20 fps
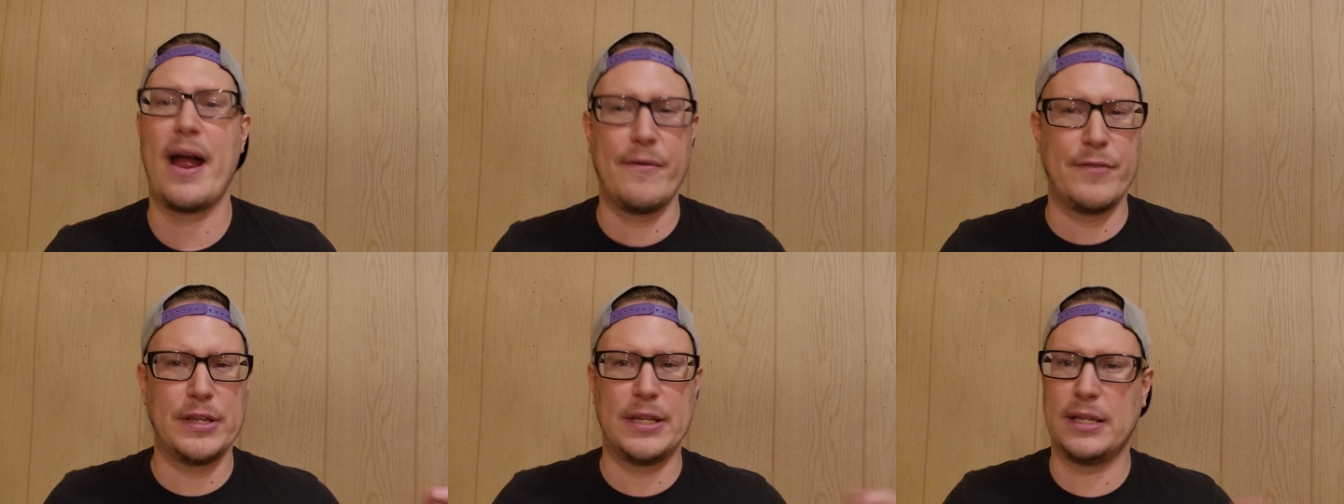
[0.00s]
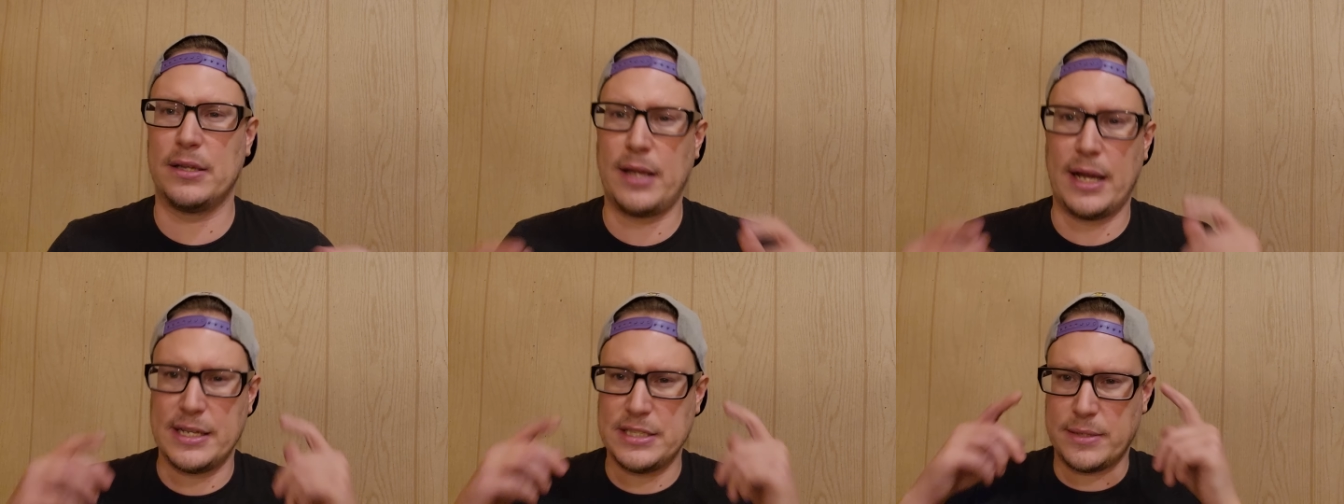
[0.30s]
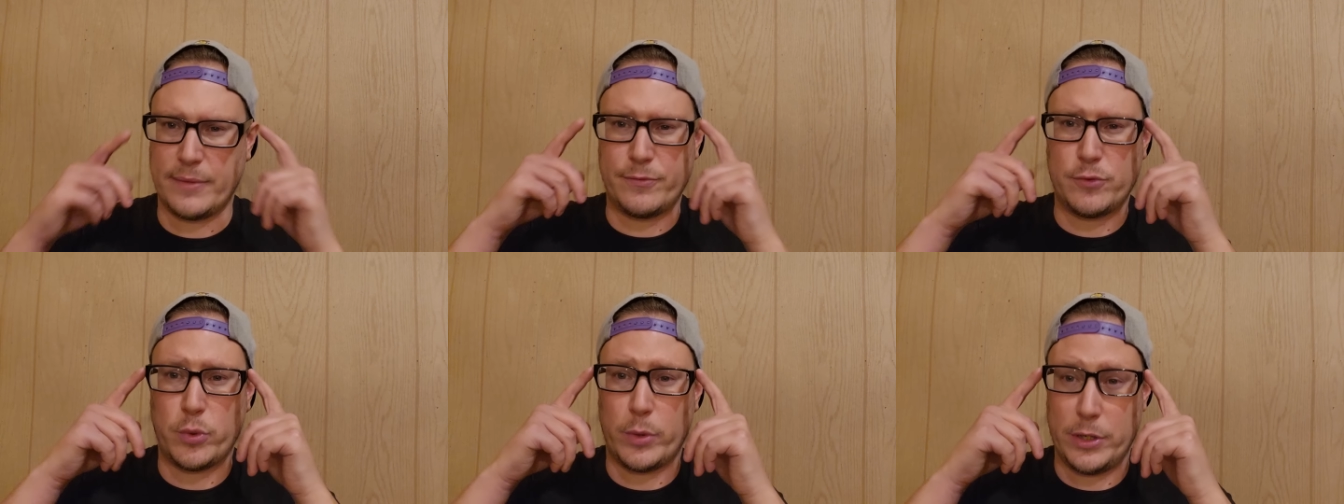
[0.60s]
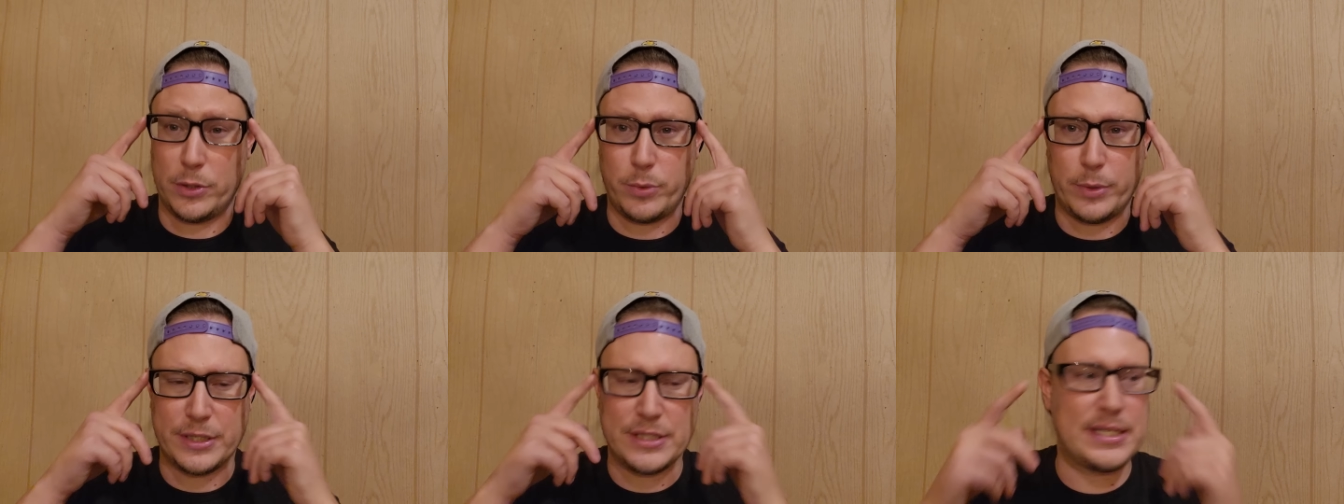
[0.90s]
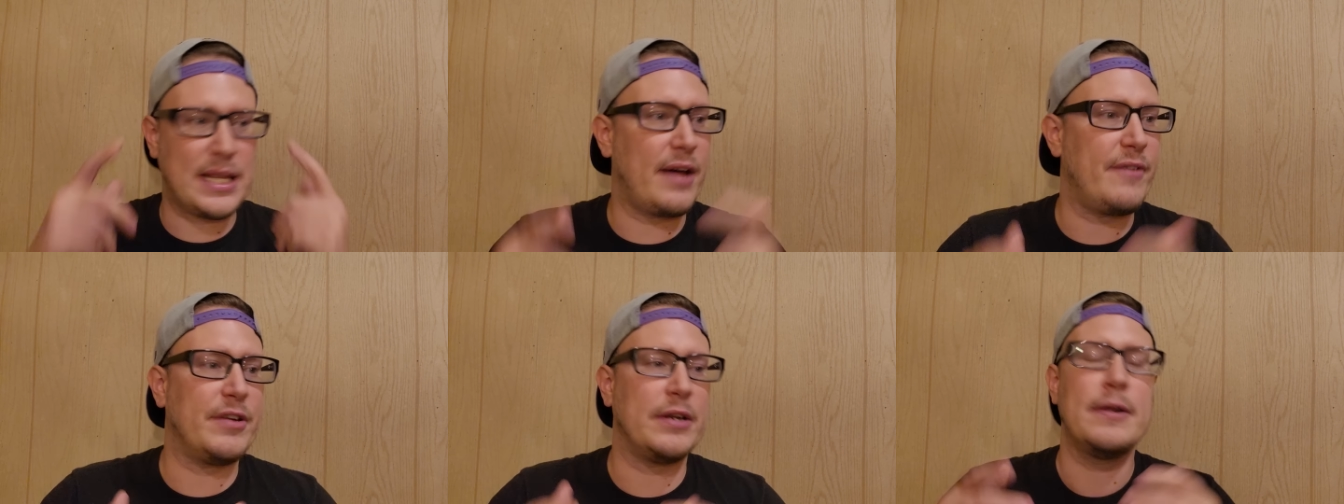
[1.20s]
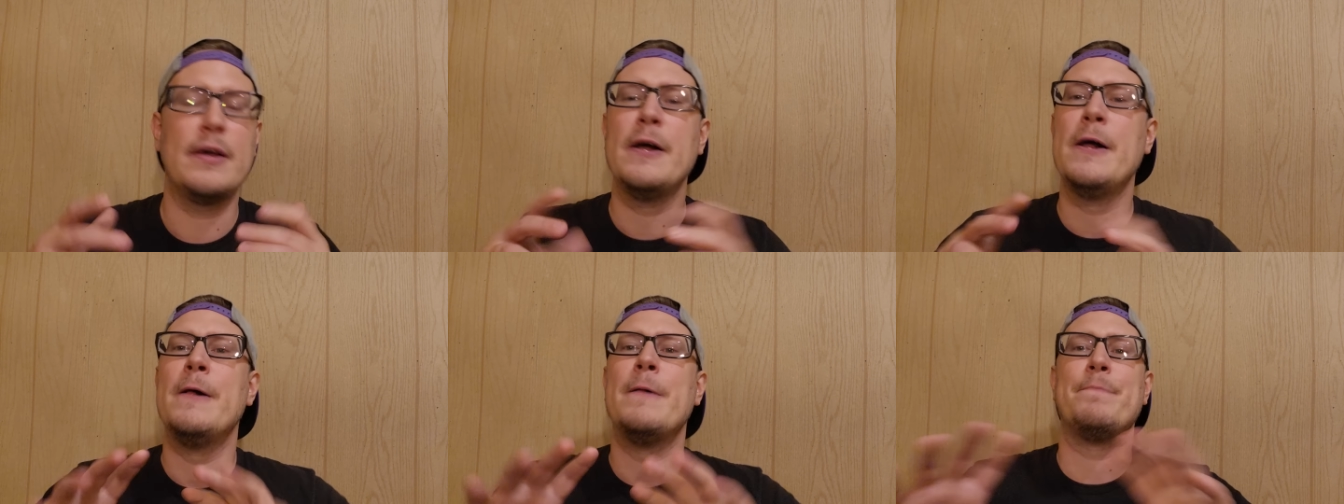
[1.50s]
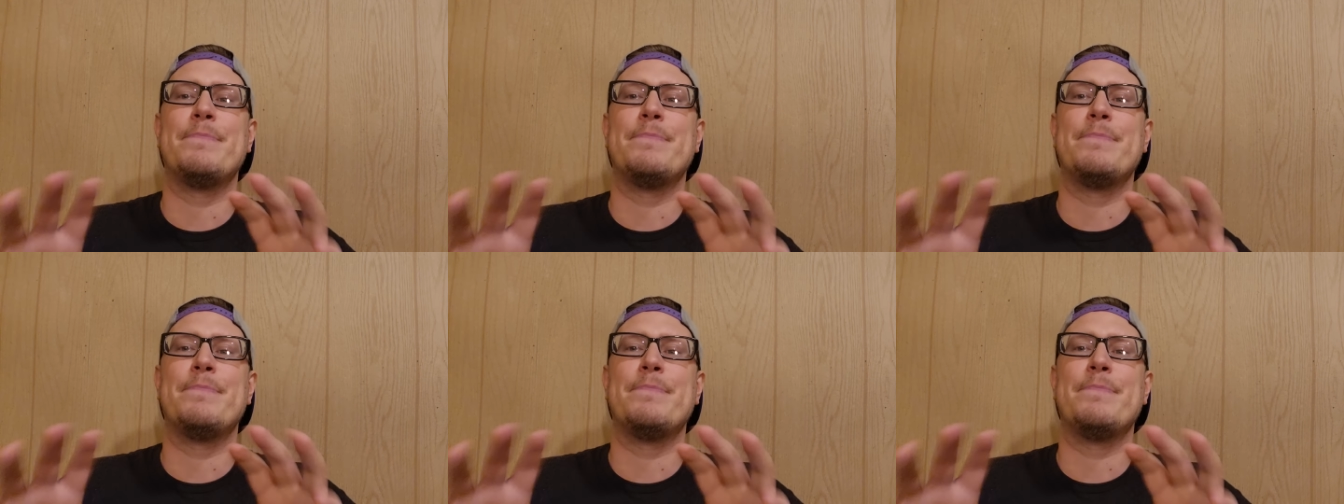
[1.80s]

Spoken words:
Everything lines up for 2027.